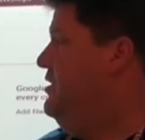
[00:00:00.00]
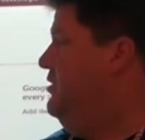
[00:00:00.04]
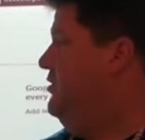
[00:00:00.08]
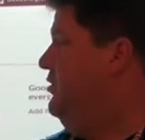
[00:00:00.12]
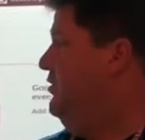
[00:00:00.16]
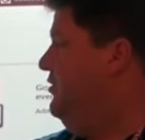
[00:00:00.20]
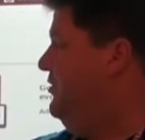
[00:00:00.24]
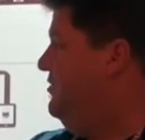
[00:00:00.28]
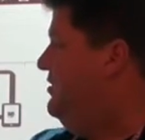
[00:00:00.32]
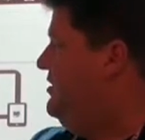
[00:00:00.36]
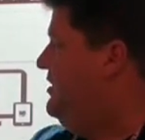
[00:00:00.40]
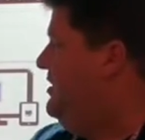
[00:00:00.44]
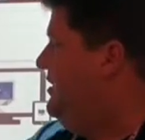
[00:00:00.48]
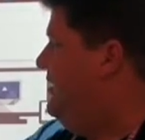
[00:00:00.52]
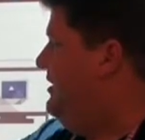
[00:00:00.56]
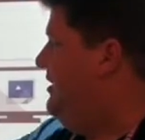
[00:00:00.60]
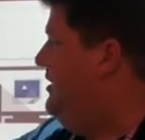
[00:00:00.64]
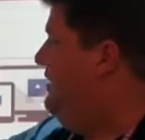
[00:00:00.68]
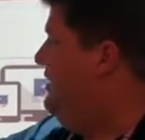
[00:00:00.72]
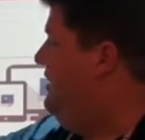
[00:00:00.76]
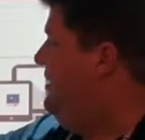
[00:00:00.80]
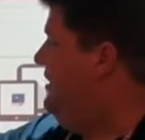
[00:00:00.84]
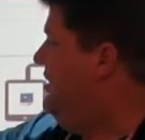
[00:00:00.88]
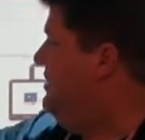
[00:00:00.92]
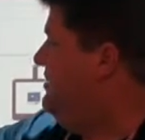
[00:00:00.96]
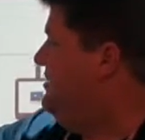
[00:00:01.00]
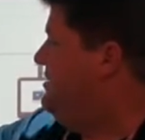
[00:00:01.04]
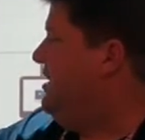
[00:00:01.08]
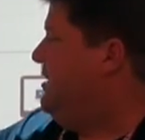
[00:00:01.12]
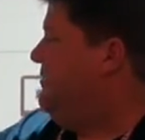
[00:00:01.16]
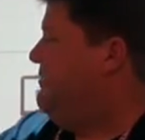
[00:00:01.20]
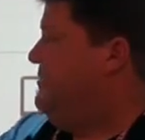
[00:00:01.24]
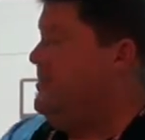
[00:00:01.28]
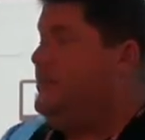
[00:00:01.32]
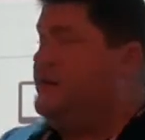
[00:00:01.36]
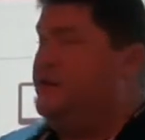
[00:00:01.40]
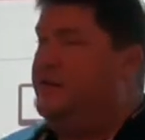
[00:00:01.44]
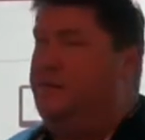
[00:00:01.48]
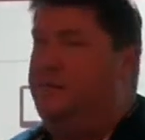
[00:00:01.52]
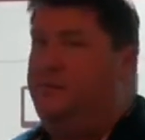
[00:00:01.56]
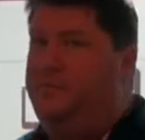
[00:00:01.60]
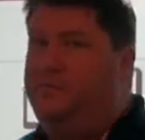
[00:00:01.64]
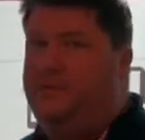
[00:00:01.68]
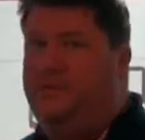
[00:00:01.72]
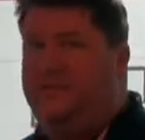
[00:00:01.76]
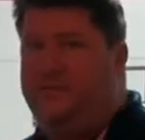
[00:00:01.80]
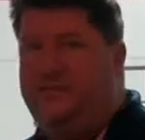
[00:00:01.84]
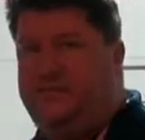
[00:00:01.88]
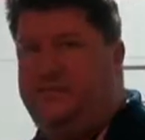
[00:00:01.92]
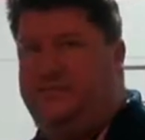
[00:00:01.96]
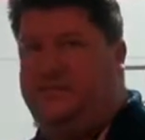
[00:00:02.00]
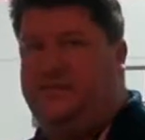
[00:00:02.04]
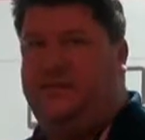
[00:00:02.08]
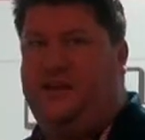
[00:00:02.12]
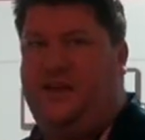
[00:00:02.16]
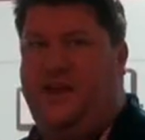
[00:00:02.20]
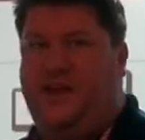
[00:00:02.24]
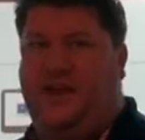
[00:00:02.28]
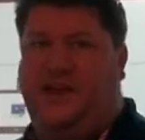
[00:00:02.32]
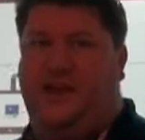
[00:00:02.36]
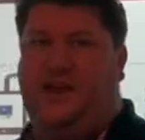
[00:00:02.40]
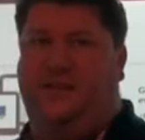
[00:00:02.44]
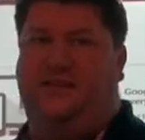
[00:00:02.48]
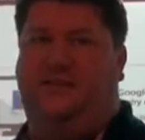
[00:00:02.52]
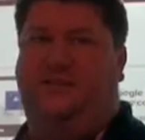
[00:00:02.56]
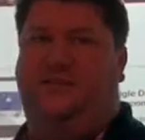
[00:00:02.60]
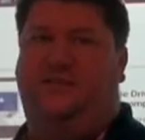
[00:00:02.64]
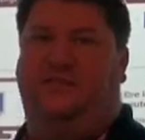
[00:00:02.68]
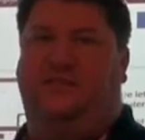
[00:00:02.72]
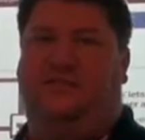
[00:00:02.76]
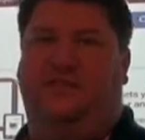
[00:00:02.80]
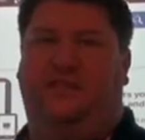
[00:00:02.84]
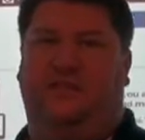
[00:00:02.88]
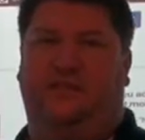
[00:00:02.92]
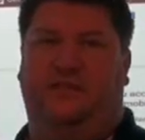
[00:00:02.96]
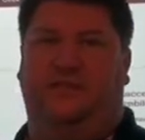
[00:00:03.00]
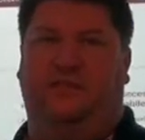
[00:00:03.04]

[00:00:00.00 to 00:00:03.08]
You'll see it in incoming, and it'll be listed as